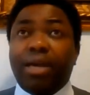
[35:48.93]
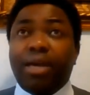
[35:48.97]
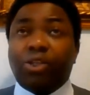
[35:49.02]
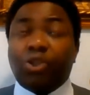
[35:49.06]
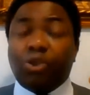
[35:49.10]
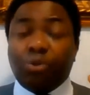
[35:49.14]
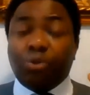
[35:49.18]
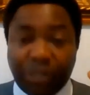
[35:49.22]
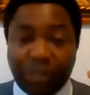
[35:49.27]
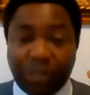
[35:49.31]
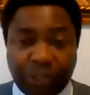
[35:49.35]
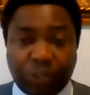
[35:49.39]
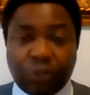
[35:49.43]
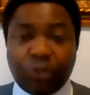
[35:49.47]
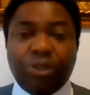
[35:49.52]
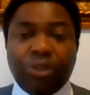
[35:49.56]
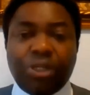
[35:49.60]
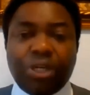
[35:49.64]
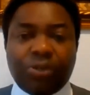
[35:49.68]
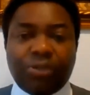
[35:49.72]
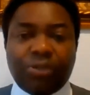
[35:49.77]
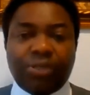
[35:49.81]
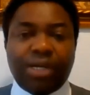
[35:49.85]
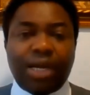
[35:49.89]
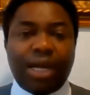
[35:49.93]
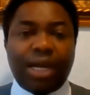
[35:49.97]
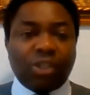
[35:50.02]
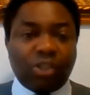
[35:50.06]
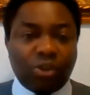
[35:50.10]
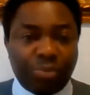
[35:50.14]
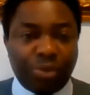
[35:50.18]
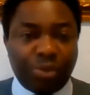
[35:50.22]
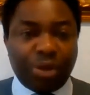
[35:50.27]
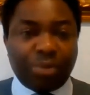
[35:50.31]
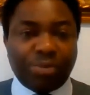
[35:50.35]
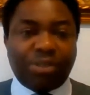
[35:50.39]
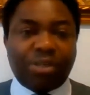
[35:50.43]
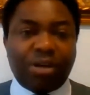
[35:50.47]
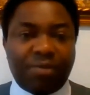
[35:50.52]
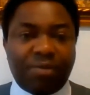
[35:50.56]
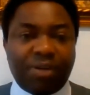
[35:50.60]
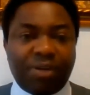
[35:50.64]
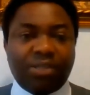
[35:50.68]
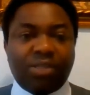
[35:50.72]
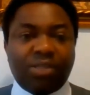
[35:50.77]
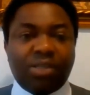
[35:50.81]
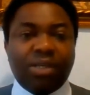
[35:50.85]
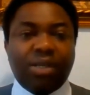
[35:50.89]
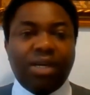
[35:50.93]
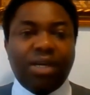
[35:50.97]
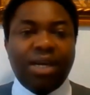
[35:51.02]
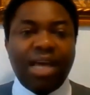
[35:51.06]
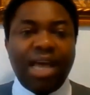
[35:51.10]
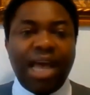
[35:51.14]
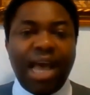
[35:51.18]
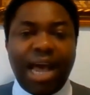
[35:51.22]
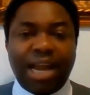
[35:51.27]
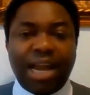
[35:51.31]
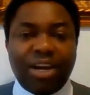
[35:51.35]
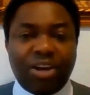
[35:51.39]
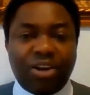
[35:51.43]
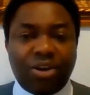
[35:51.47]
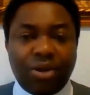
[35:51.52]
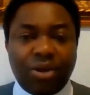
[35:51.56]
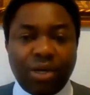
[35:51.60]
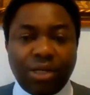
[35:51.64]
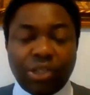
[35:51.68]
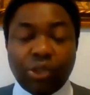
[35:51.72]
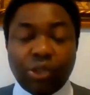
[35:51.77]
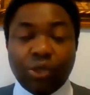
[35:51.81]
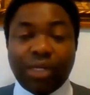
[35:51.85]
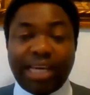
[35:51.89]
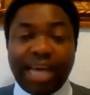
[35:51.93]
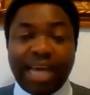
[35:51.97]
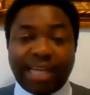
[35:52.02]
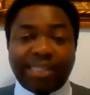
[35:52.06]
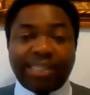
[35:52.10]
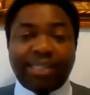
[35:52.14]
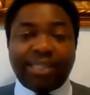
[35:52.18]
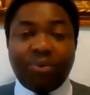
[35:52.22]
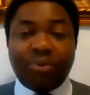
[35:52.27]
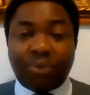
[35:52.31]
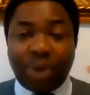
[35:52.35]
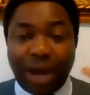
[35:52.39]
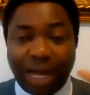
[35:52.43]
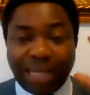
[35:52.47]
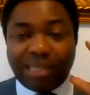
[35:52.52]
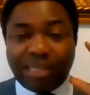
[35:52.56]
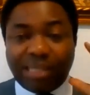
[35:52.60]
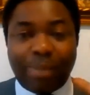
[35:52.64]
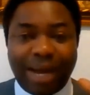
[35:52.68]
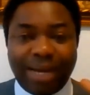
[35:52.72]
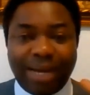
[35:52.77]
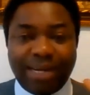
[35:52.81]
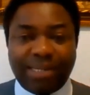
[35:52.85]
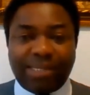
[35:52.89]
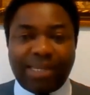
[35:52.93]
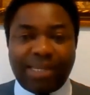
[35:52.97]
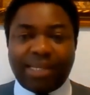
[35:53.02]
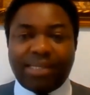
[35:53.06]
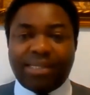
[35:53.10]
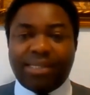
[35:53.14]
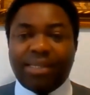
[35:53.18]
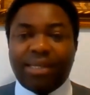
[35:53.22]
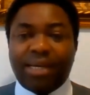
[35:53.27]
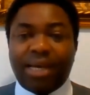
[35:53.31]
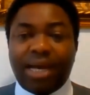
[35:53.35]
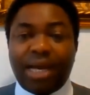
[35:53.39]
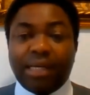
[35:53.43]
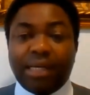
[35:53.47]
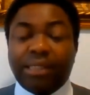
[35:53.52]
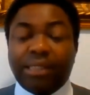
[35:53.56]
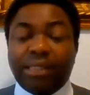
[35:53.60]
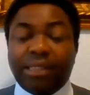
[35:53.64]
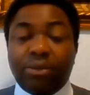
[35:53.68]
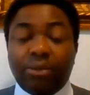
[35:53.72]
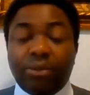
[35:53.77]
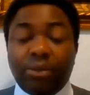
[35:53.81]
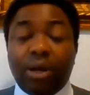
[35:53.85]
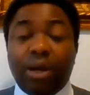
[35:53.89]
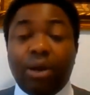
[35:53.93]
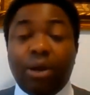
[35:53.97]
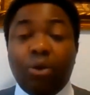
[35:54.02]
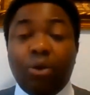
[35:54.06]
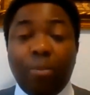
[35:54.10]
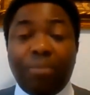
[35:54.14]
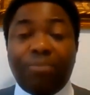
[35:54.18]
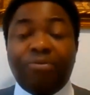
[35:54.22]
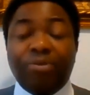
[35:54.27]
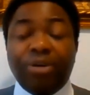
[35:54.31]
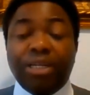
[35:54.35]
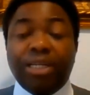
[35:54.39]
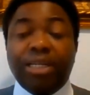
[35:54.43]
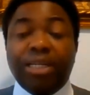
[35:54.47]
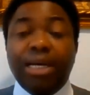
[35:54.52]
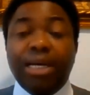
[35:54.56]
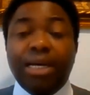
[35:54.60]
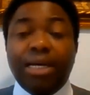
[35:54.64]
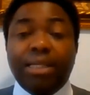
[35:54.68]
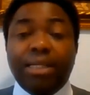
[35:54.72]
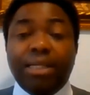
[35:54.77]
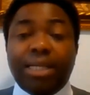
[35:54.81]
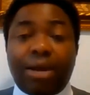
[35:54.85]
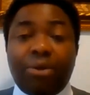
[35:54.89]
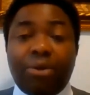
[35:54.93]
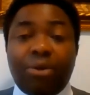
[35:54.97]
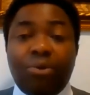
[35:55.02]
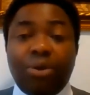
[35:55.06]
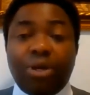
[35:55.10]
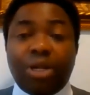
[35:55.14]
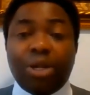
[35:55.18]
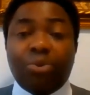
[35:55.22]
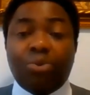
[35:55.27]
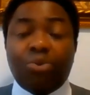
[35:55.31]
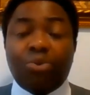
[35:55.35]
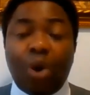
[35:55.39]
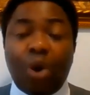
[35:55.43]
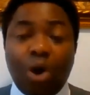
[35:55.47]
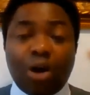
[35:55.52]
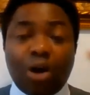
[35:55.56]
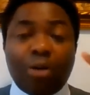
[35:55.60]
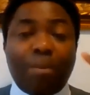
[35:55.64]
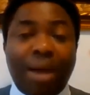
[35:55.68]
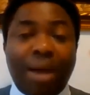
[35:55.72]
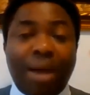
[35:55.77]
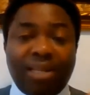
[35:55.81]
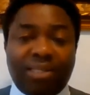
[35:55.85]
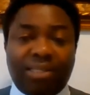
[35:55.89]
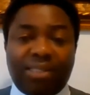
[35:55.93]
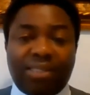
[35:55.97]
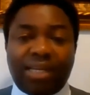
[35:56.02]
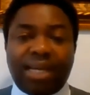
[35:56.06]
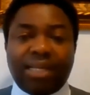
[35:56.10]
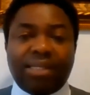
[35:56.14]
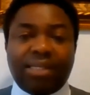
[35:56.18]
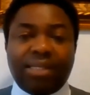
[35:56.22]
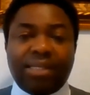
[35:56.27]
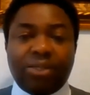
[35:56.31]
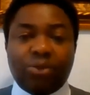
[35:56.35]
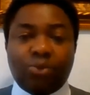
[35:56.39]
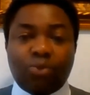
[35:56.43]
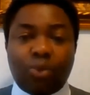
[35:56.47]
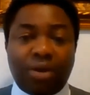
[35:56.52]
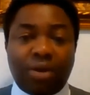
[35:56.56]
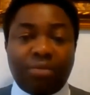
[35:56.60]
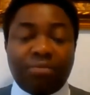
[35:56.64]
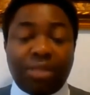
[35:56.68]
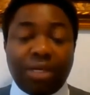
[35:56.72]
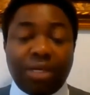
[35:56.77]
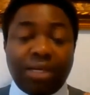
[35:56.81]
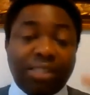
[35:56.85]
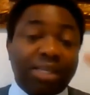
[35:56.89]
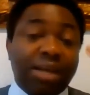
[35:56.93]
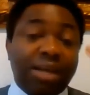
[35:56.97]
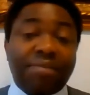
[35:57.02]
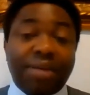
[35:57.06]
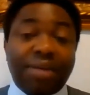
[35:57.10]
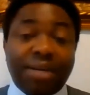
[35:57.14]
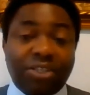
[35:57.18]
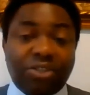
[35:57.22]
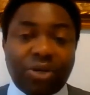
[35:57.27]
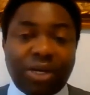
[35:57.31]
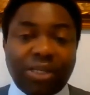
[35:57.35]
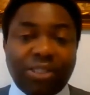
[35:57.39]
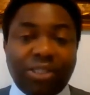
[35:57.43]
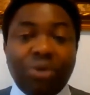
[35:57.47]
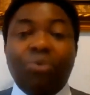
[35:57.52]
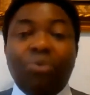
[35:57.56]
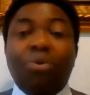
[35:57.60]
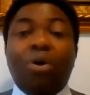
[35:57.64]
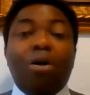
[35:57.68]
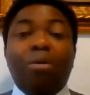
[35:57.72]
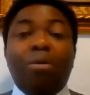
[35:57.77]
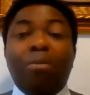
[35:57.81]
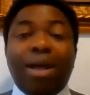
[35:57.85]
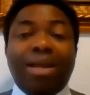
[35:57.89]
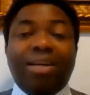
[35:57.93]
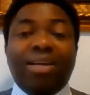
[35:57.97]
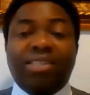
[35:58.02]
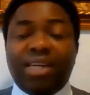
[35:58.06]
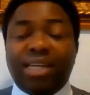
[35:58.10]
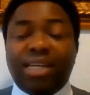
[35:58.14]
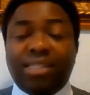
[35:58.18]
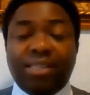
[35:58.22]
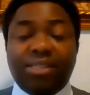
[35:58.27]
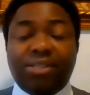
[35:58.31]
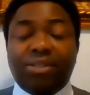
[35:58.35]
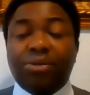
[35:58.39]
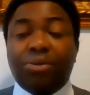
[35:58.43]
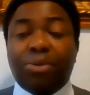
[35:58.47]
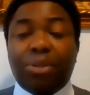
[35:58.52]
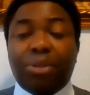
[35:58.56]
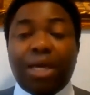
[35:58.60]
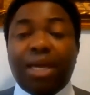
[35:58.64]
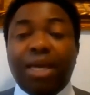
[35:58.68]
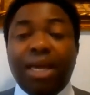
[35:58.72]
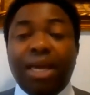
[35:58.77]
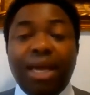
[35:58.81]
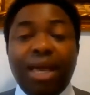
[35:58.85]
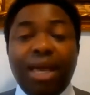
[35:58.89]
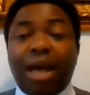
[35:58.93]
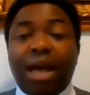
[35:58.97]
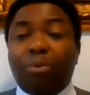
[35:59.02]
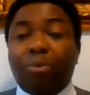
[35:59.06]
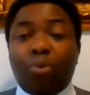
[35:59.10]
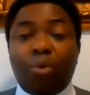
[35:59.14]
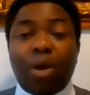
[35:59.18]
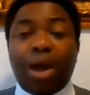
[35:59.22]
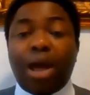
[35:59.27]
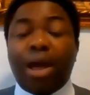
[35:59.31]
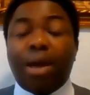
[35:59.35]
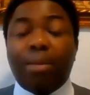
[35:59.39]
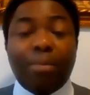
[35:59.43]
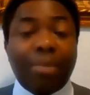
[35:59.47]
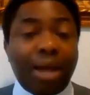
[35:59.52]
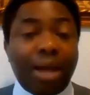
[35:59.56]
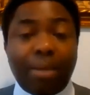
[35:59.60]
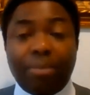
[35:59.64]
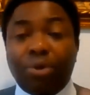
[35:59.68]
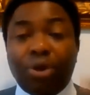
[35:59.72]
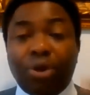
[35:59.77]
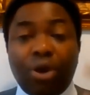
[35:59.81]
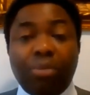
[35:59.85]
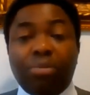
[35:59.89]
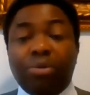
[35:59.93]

studious and to be observant and to get the right mindset. And hopefully that the wrong mindset is one of the things I've addressed. The wrong mindset is to think I'm not able